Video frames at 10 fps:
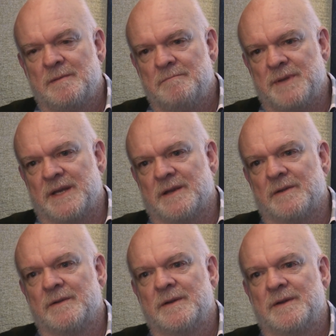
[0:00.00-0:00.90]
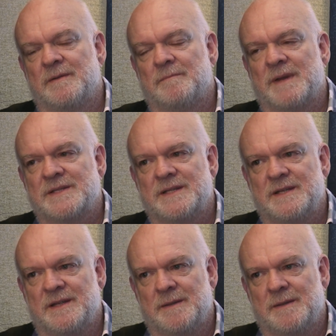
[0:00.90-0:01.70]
bigger and makes the